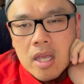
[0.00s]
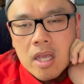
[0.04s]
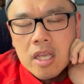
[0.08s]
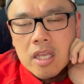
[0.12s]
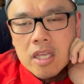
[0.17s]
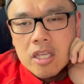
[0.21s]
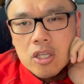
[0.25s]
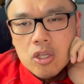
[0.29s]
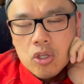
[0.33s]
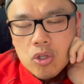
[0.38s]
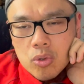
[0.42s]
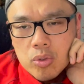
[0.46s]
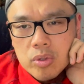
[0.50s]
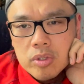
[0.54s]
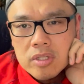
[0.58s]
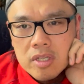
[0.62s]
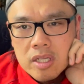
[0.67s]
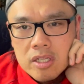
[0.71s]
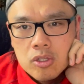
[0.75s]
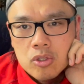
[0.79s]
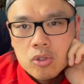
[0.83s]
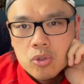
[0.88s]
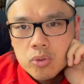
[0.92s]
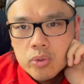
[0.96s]
He used
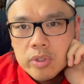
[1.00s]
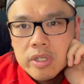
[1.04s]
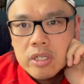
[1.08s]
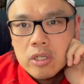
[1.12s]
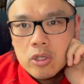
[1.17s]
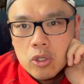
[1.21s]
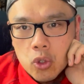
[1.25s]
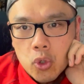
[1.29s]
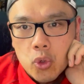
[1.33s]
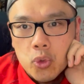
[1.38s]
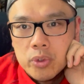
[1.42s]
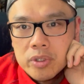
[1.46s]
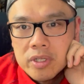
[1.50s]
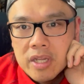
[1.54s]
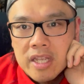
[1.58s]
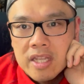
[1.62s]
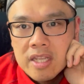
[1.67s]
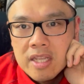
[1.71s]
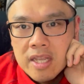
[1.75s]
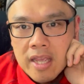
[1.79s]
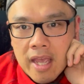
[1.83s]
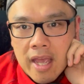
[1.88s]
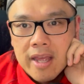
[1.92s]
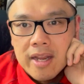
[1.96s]
his student loan that
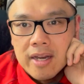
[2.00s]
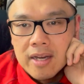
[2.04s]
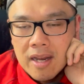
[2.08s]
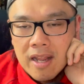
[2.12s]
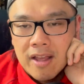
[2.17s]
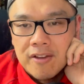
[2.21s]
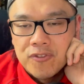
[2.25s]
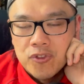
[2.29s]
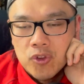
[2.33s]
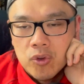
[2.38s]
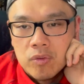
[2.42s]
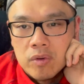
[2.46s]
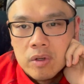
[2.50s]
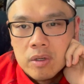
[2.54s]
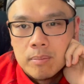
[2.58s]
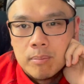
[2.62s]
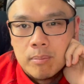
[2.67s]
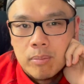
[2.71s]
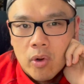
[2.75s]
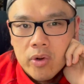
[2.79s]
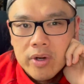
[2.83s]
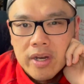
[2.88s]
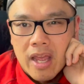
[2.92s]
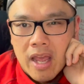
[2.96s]
he had left over,
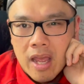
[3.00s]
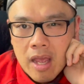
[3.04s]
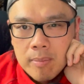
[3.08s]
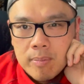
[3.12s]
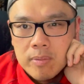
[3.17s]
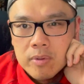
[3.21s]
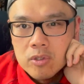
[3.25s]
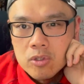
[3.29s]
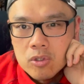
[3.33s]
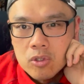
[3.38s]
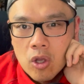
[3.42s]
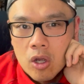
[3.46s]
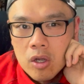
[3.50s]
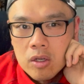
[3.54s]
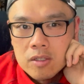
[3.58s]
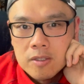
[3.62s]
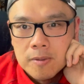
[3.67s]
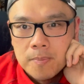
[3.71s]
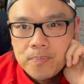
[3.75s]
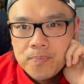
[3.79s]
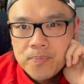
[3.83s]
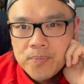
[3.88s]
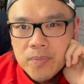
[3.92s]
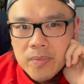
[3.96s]
bought Apple stocks,
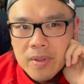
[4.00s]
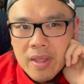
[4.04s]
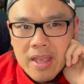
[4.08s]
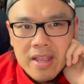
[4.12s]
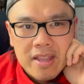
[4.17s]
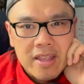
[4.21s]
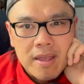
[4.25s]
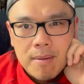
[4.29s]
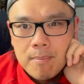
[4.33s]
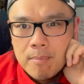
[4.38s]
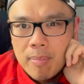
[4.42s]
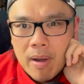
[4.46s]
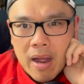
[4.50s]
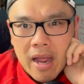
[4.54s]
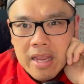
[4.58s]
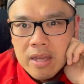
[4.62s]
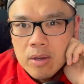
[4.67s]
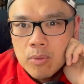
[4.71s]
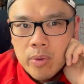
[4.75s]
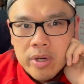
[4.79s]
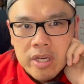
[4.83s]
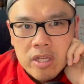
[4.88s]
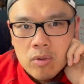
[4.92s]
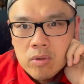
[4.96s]
and kept
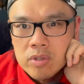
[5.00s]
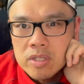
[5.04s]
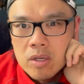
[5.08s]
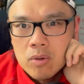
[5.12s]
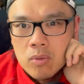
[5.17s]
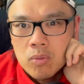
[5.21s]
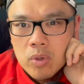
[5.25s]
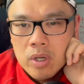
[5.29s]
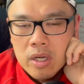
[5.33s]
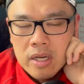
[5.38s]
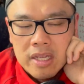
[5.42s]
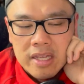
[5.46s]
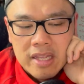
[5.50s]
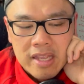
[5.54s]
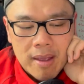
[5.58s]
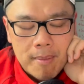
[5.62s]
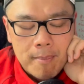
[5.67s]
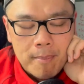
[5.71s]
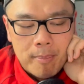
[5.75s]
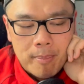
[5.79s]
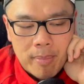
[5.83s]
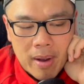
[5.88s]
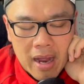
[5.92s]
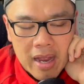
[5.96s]
buying. When he was at work, he
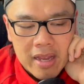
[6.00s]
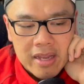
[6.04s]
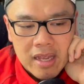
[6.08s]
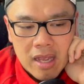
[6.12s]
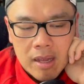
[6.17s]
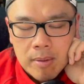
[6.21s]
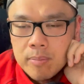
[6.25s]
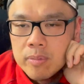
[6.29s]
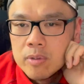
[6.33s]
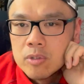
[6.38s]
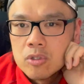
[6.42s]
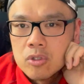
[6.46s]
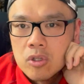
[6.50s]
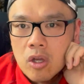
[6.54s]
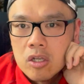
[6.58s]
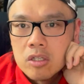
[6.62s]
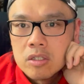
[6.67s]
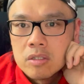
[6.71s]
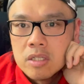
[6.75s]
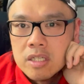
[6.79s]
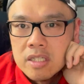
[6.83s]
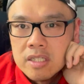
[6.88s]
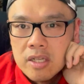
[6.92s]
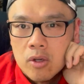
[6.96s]
kept buying Apple
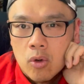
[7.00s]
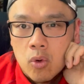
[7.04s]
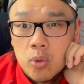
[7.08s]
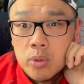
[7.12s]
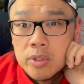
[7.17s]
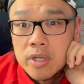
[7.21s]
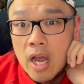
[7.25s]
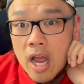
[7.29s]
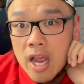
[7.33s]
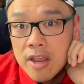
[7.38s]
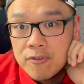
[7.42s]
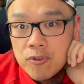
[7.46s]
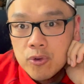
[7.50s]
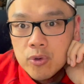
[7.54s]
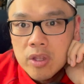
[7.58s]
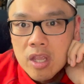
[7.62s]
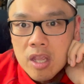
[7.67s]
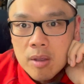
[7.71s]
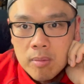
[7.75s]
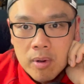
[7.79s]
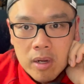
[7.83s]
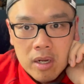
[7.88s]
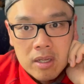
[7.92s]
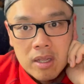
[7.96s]
stocks. He said, oh, the iPhone
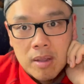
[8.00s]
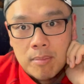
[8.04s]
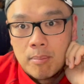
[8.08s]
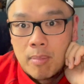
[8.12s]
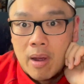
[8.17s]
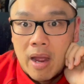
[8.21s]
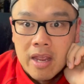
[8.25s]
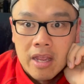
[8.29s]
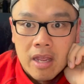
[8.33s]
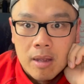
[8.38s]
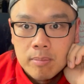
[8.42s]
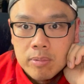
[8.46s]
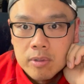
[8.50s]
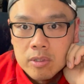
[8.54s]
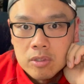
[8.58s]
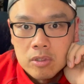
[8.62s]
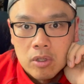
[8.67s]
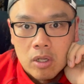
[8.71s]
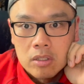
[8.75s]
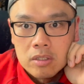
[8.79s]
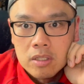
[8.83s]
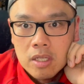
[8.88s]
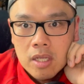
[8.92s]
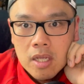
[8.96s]
came out, kept buying Apple
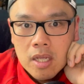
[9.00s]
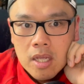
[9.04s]
stocks.